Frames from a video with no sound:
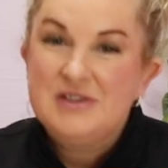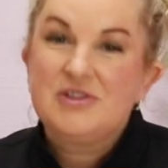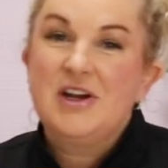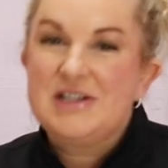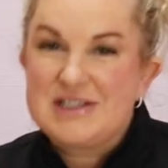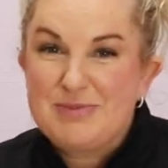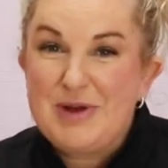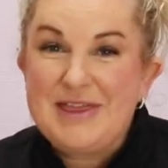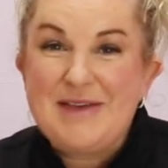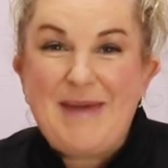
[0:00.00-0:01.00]
Try to
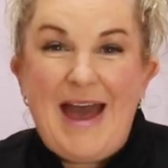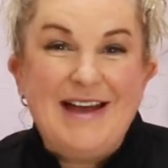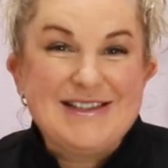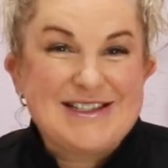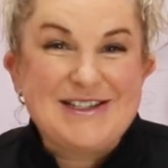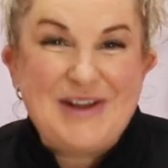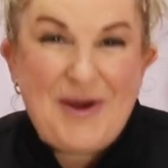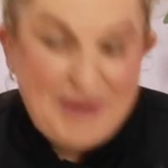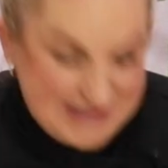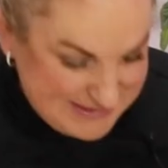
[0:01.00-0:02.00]
spread them out so no
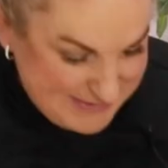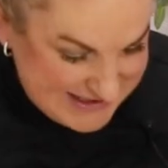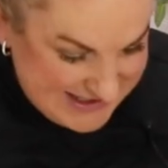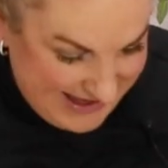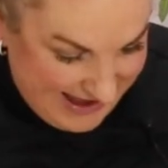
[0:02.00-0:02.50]
one's missing